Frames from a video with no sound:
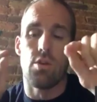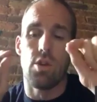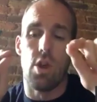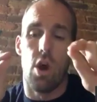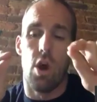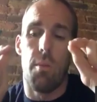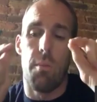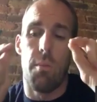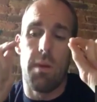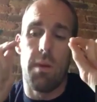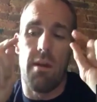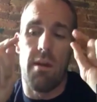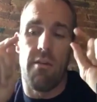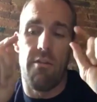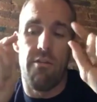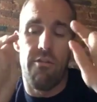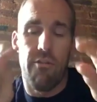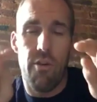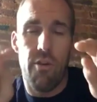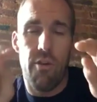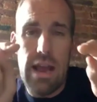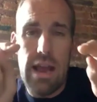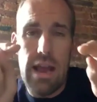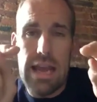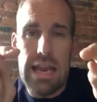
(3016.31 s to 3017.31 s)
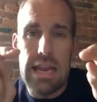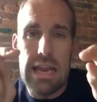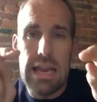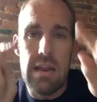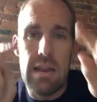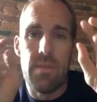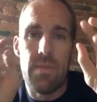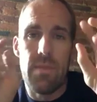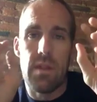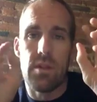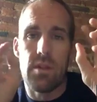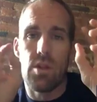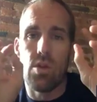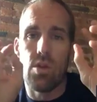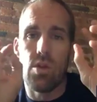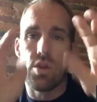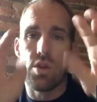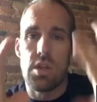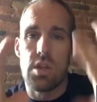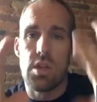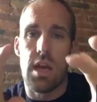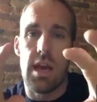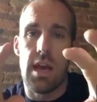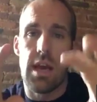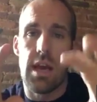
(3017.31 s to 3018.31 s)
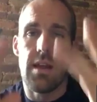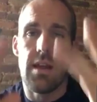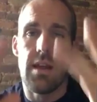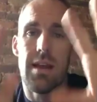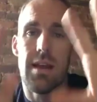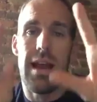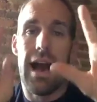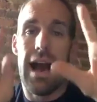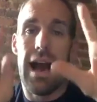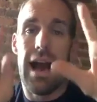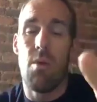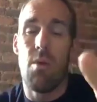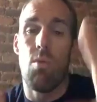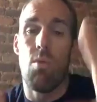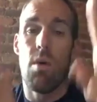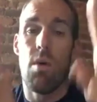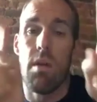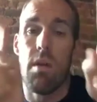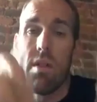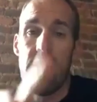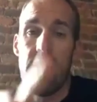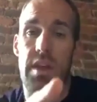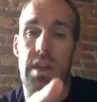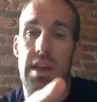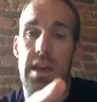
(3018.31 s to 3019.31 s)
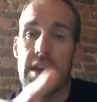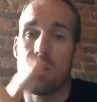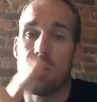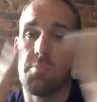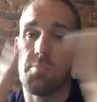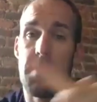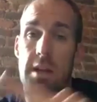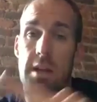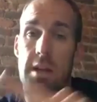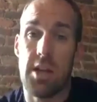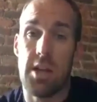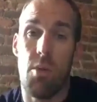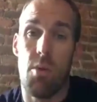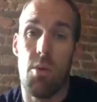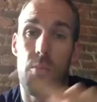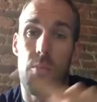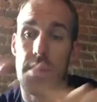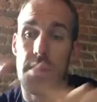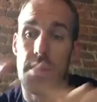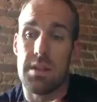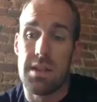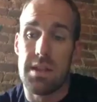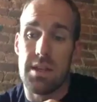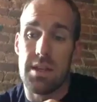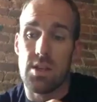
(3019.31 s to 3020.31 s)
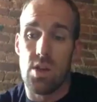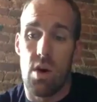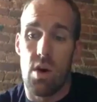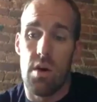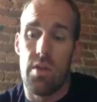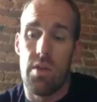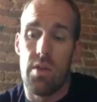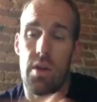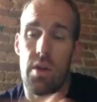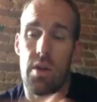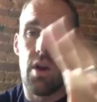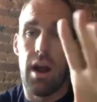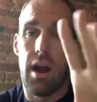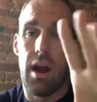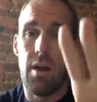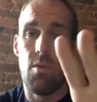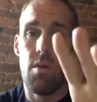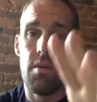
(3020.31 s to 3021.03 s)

So don't be afraid to say, I want this, but don't put this on there.